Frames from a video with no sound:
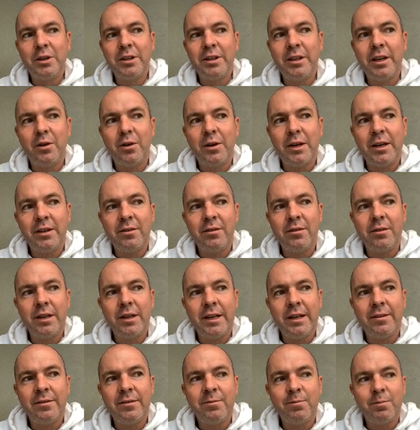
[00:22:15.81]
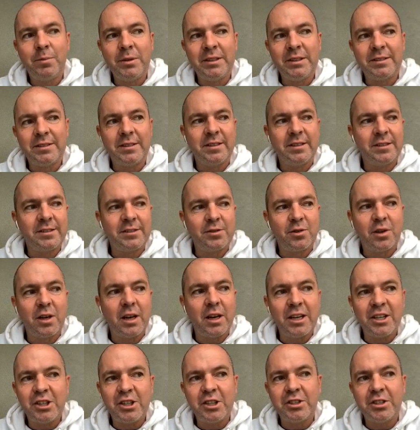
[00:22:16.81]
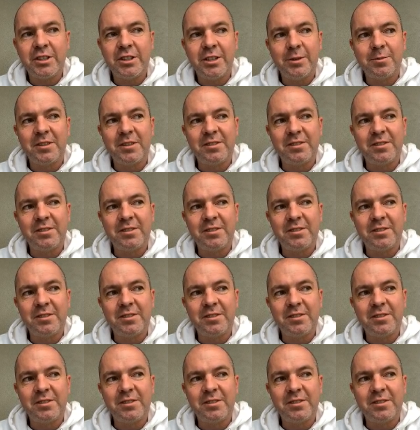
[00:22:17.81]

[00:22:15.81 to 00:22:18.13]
in business relationships